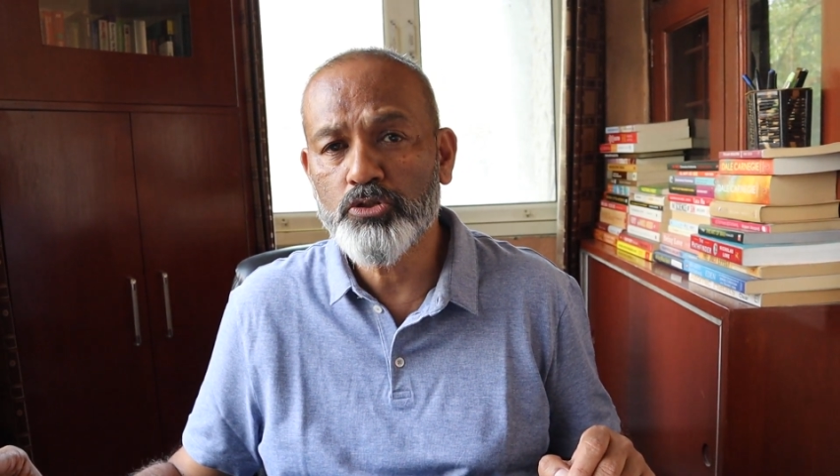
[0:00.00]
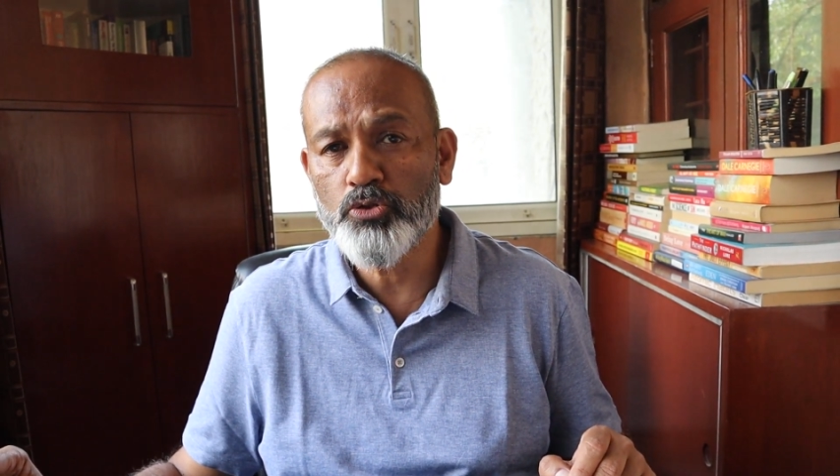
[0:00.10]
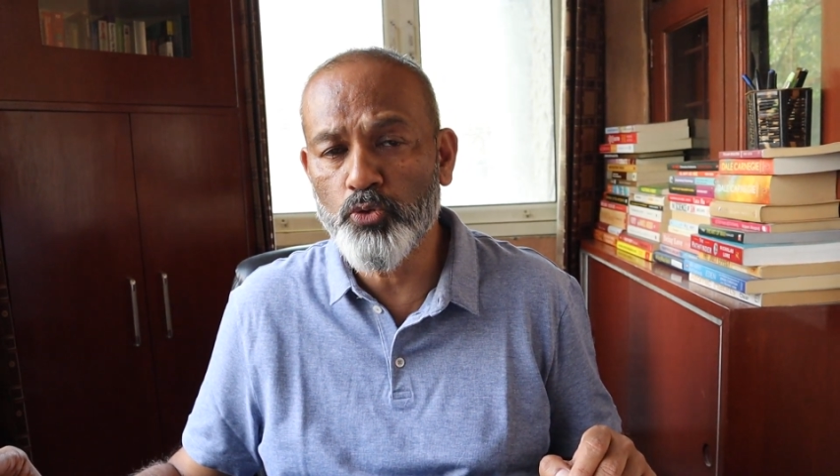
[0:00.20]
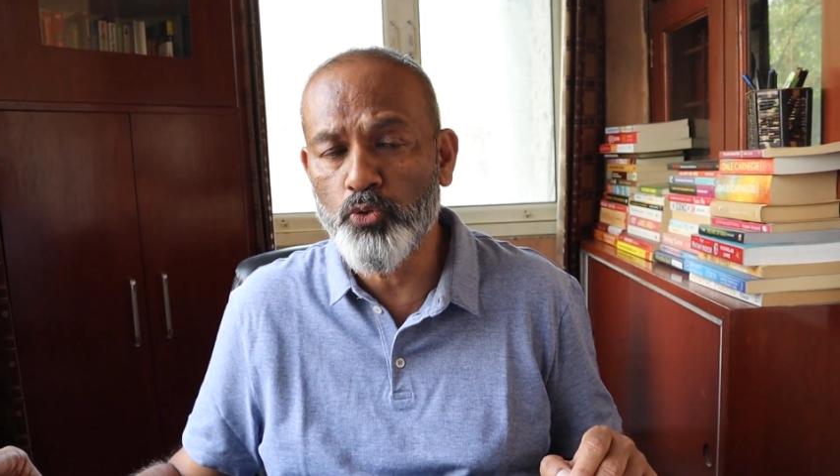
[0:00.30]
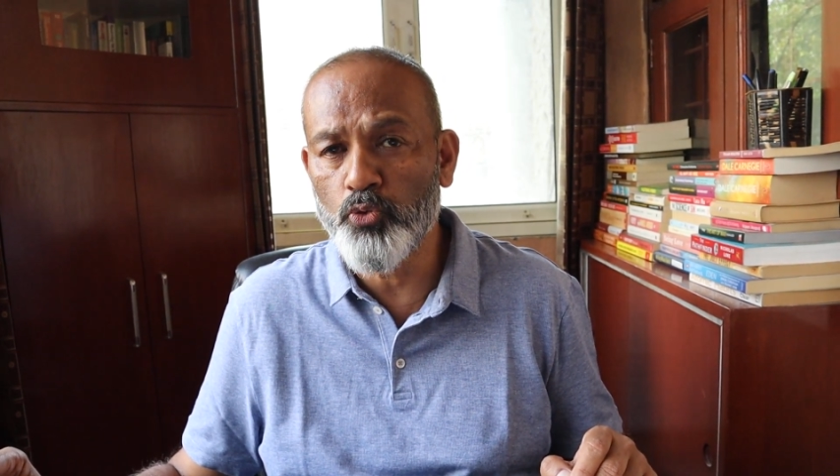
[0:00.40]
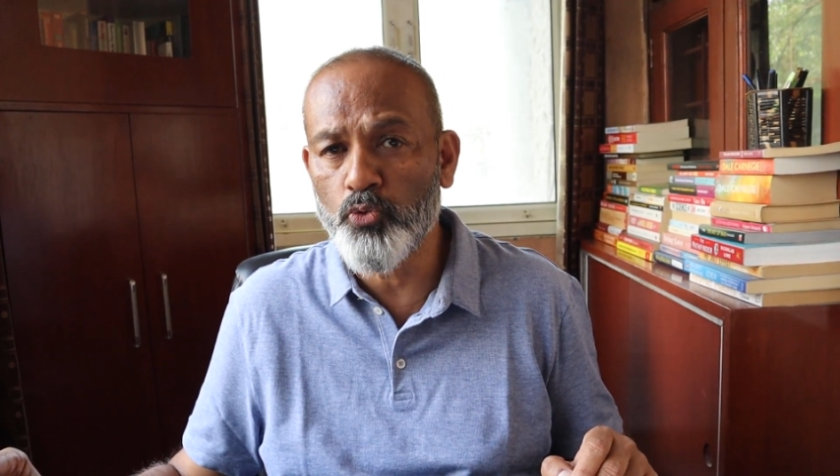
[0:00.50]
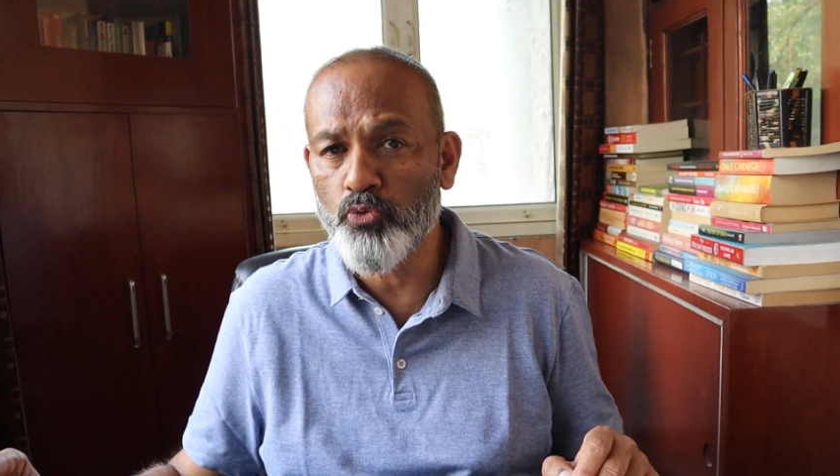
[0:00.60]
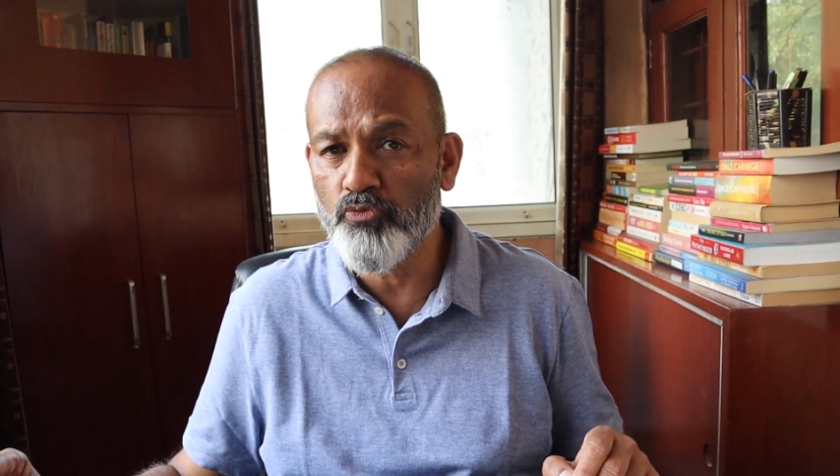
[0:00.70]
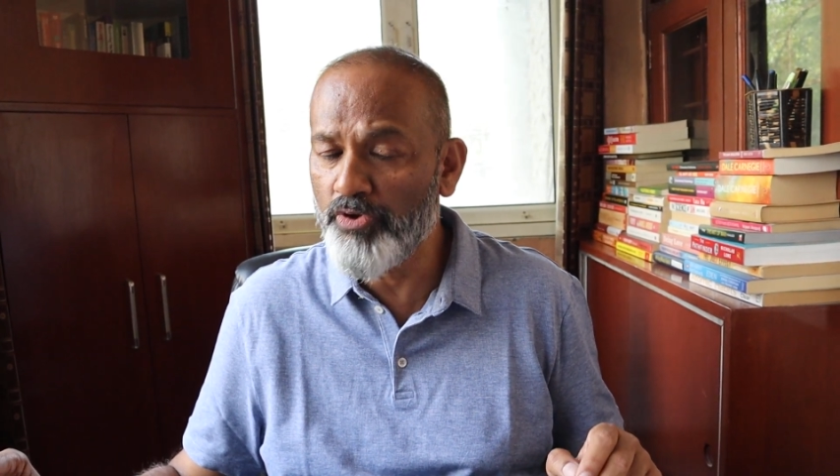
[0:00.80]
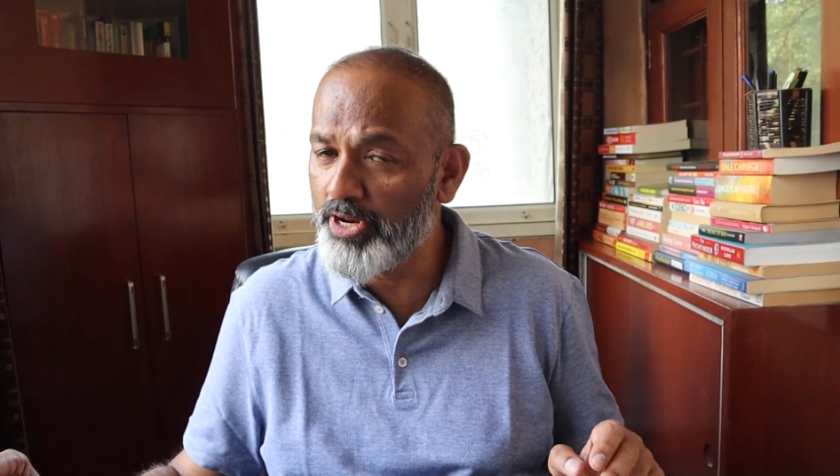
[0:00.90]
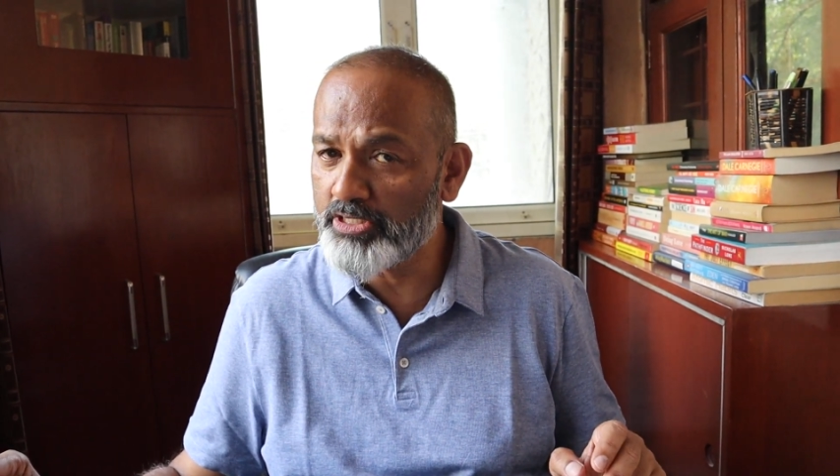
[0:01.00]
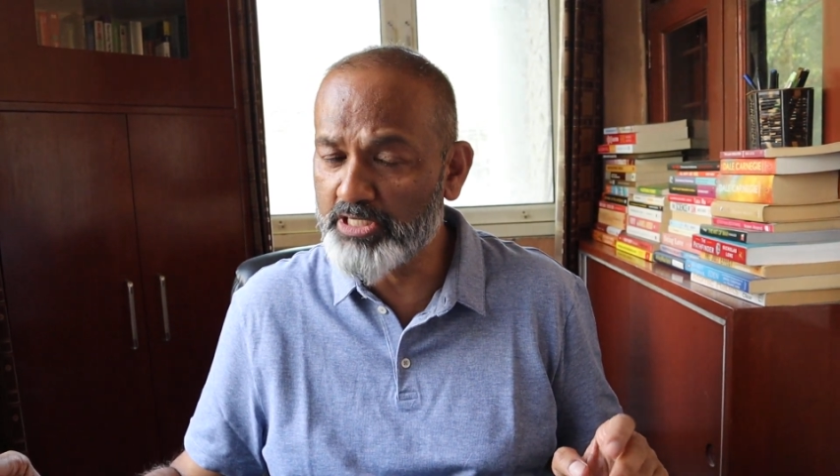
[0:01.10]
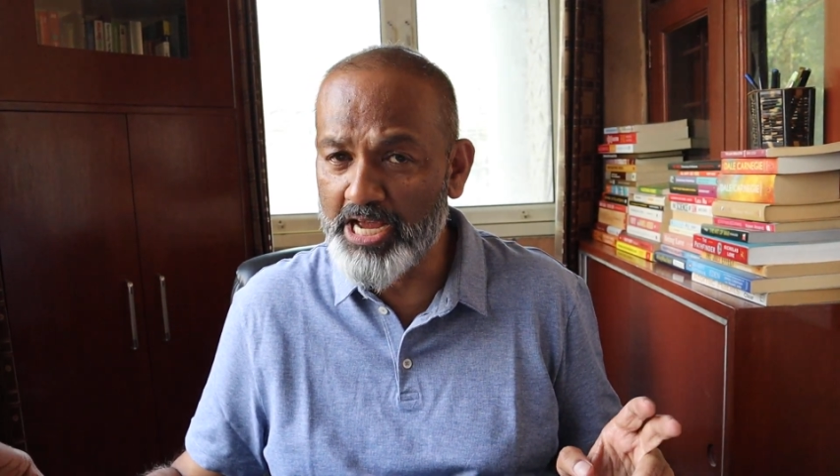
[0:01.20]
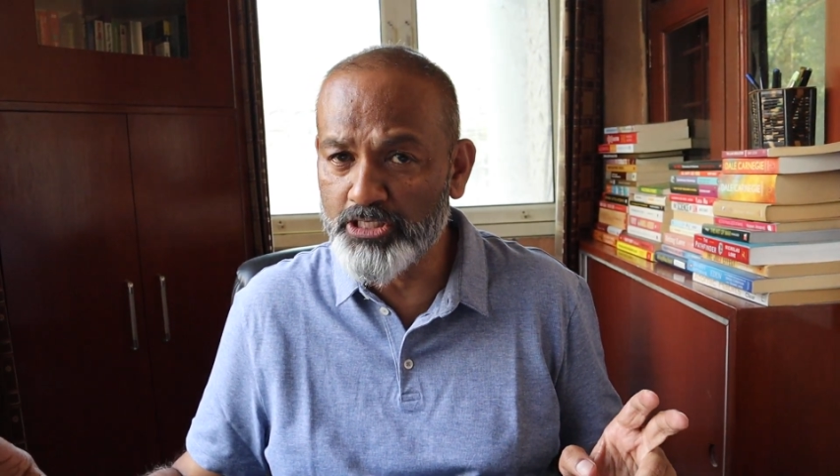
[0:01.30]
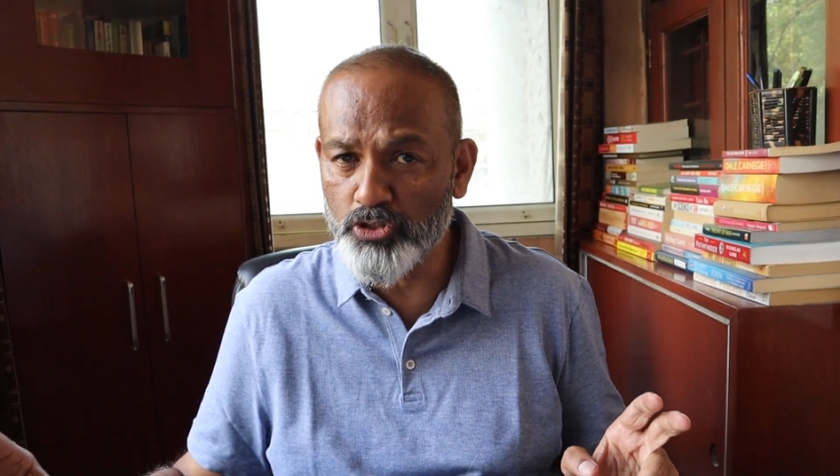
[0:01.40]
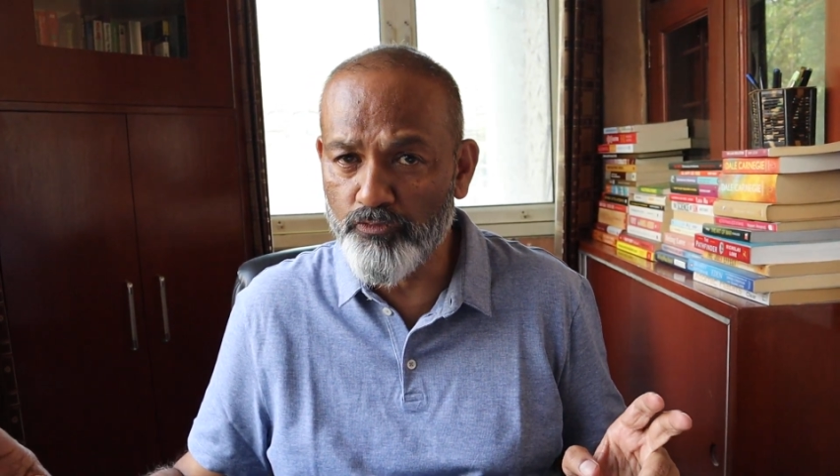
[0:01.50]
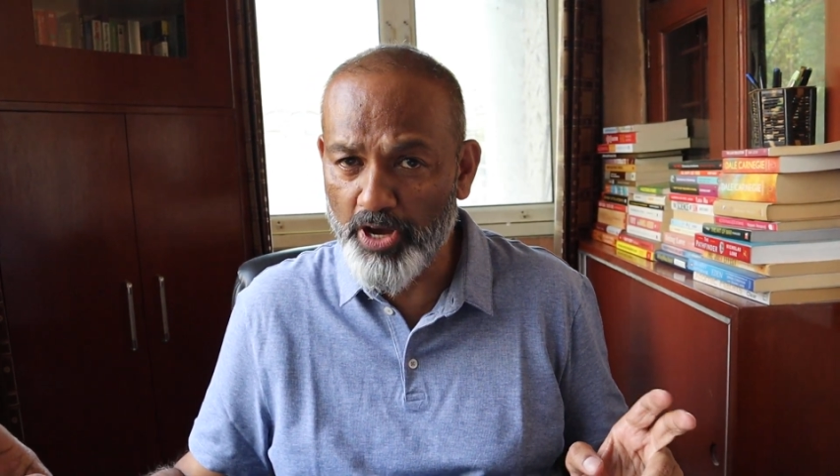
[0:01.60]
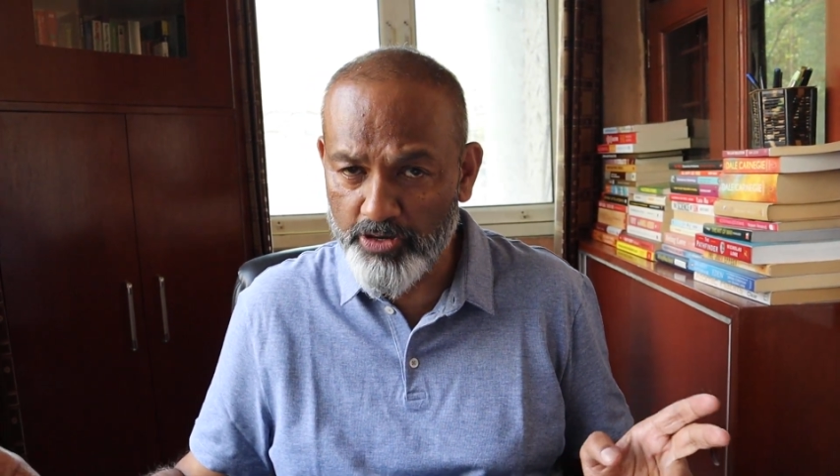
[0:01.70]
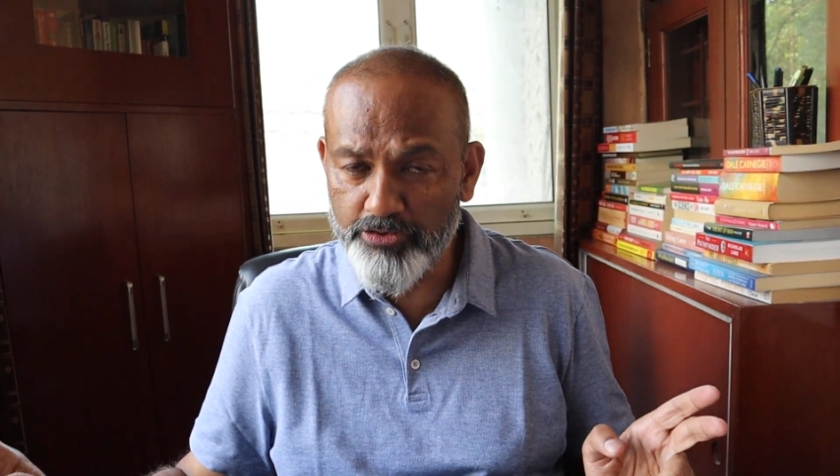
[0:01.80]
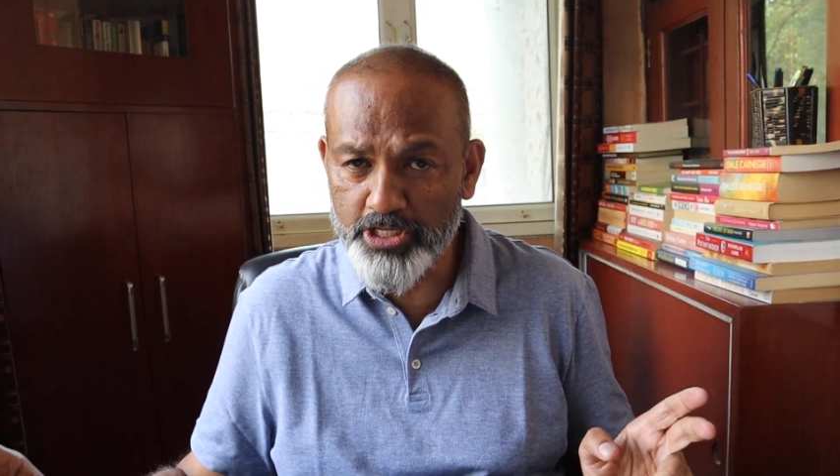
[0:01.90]
through various kinds of
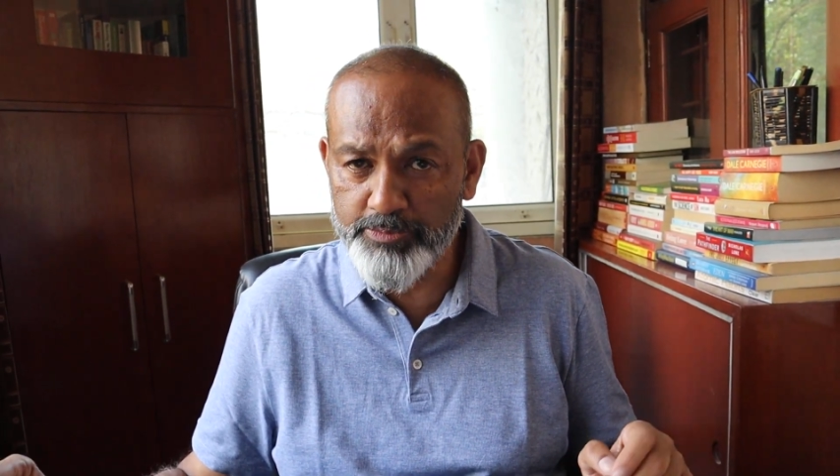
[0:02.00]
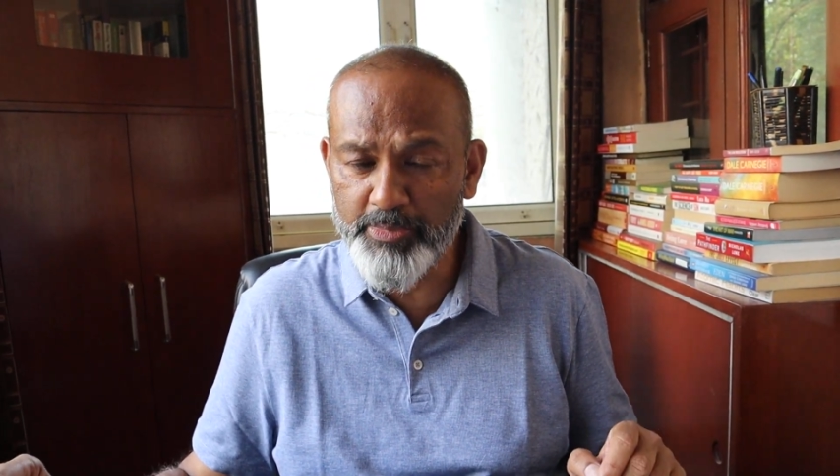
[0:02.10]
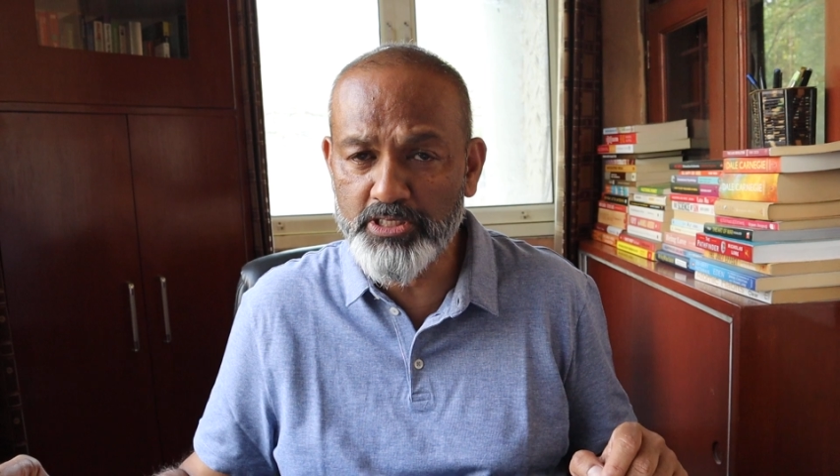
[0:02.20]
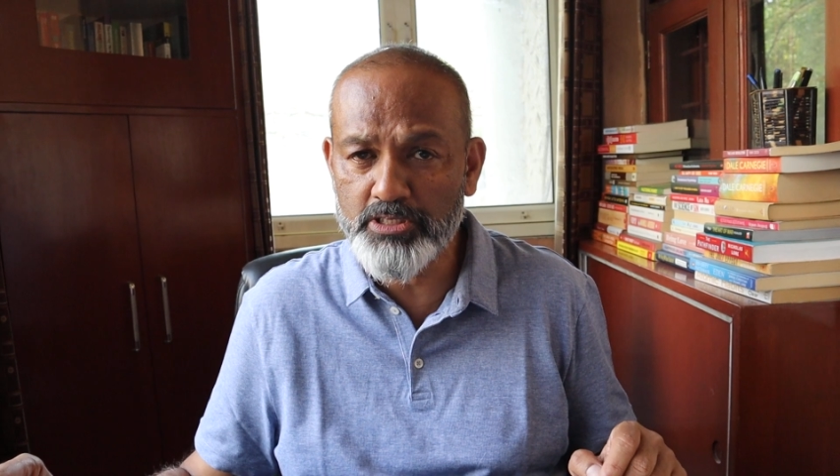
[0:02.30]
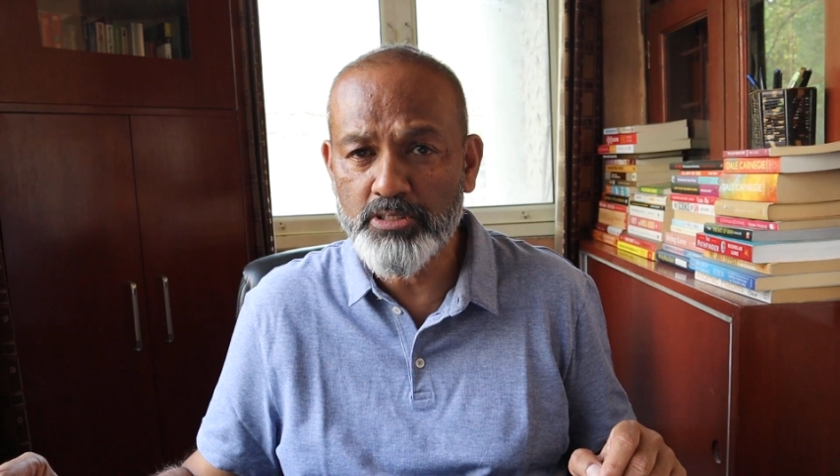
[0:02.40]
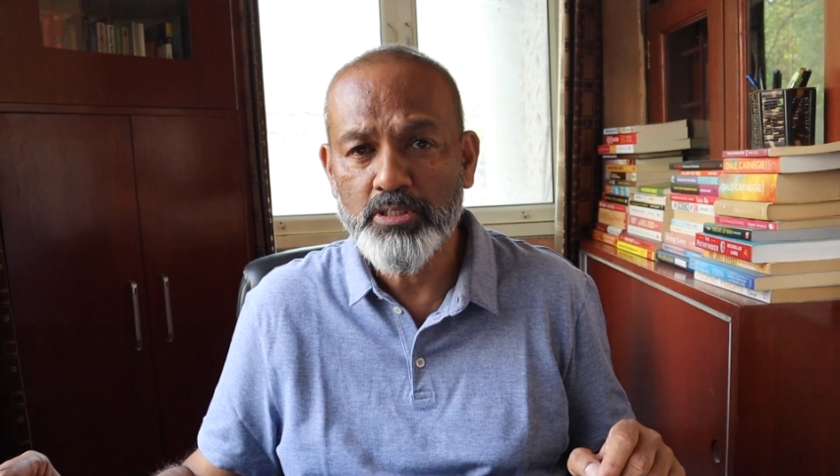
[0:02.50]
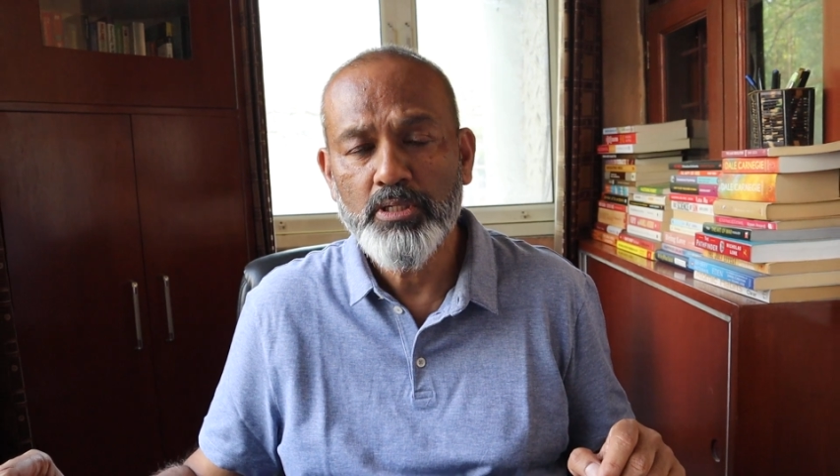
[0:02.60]
advertisements.